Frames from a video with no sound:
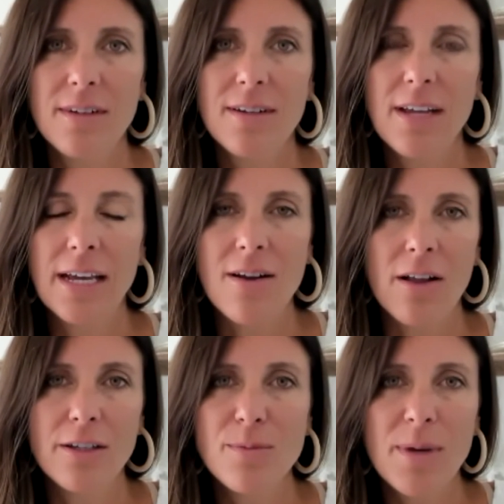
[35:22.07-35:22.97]

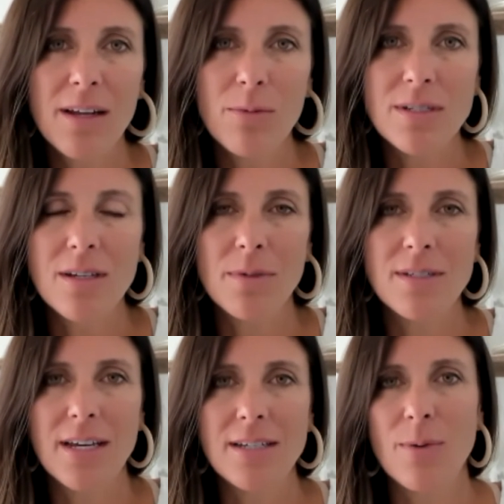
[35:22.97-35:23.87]
acknowledgement when someone
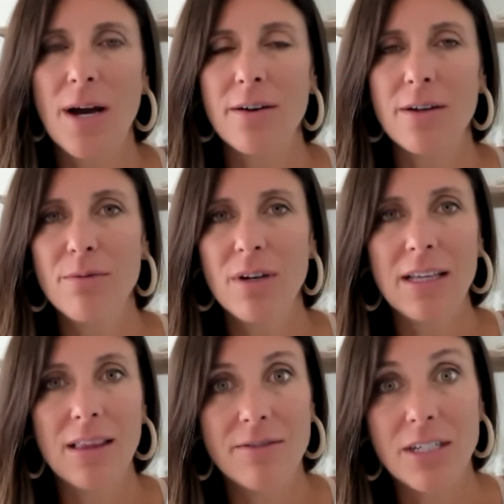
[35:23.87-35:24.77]
says, wow, you really
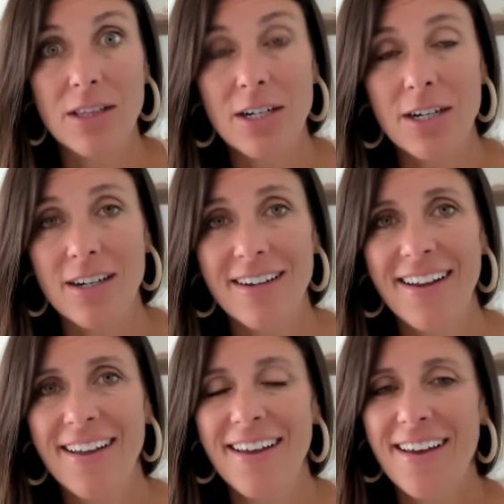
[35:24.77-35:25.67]
love to learn.
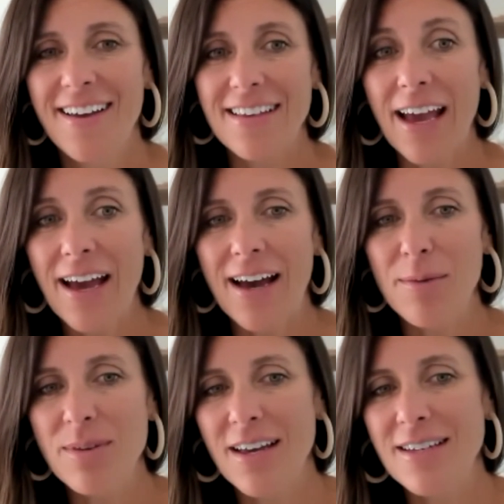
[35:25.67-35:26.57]
Yeah,
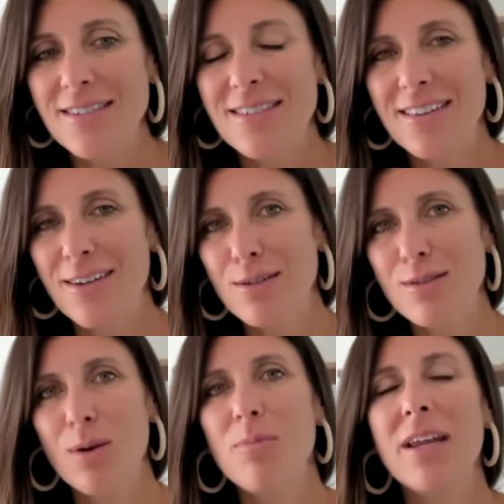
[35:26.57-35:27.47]
because there's
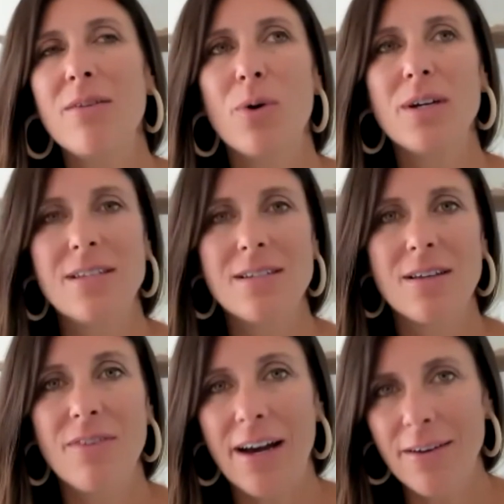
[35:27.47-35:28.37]
so many voices
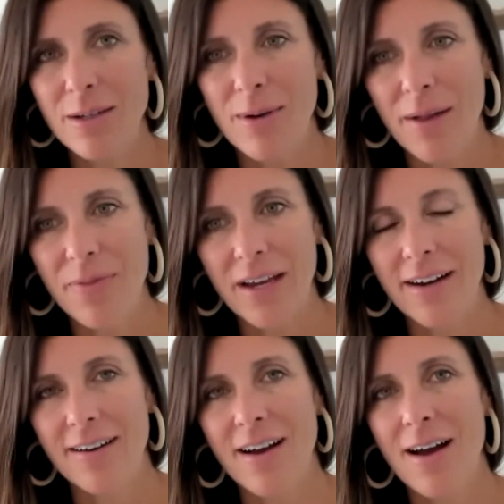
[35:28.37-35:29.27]
of value out
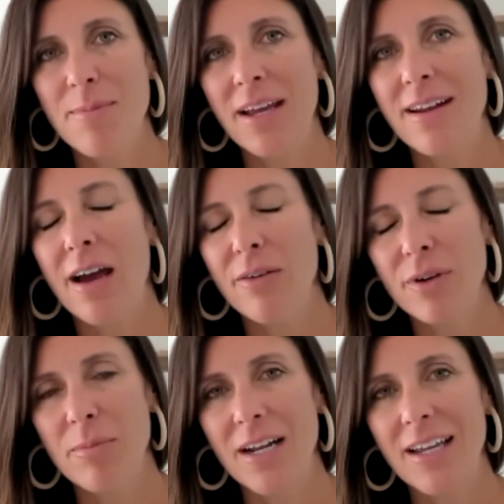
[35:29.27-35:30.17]
there. God made
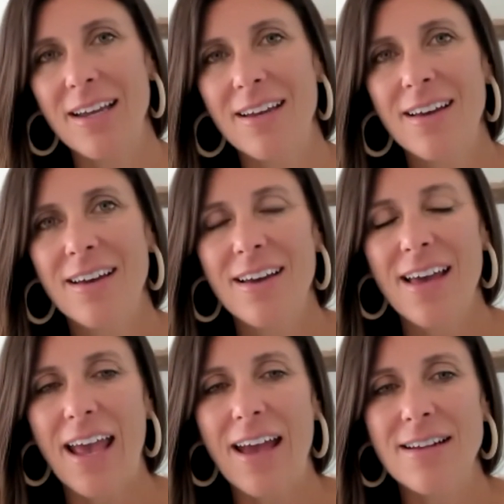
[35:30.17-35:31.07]
everybody,
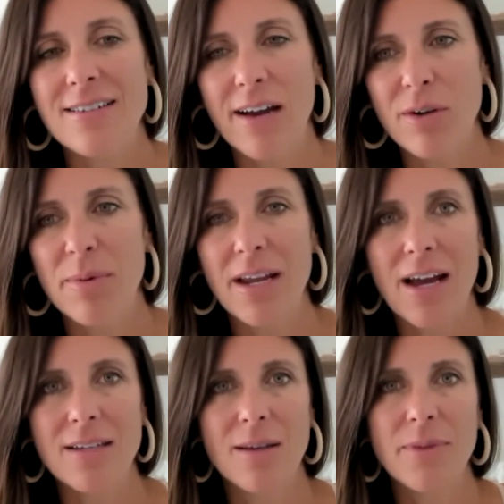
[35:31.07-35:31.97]
and everybody
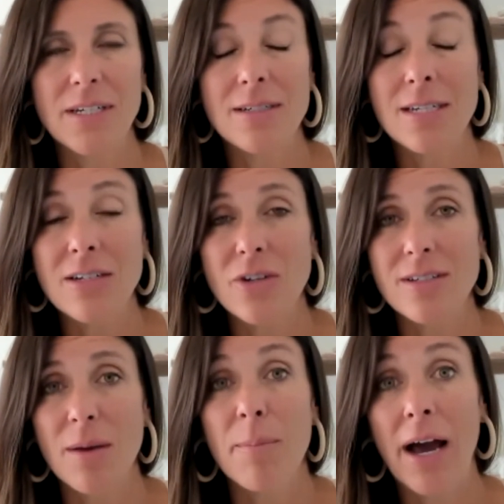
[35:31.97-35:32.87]
has something to teach us
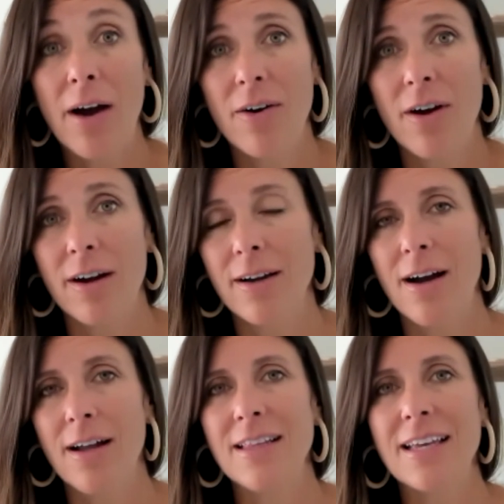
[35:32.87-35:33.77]
about our
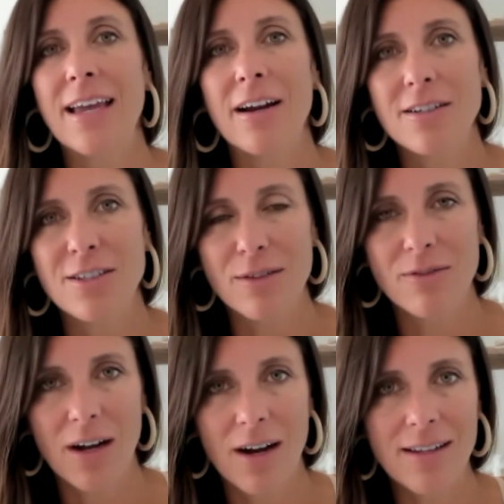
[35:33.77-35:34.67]
God and the character of
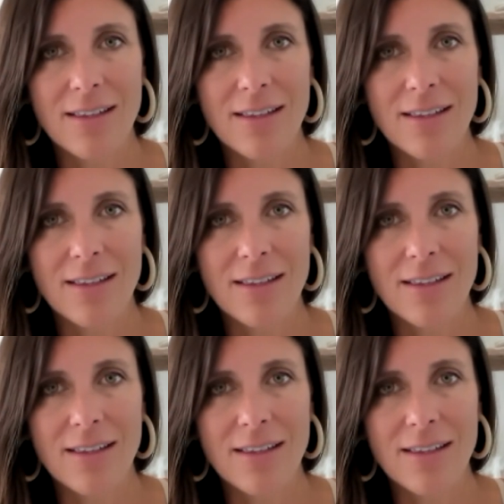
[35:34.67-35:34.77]
God.